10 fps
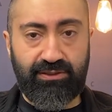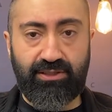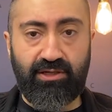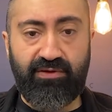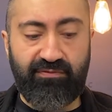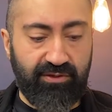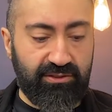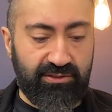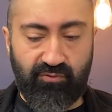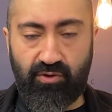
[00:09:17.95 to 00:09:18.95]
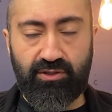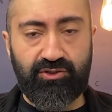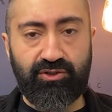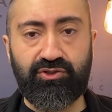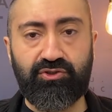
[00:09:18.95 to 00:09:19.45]
enough evidence of what a
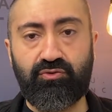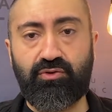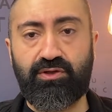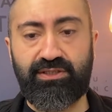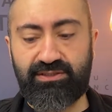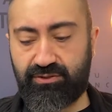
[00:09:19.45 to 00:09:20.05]
traditional hookah is,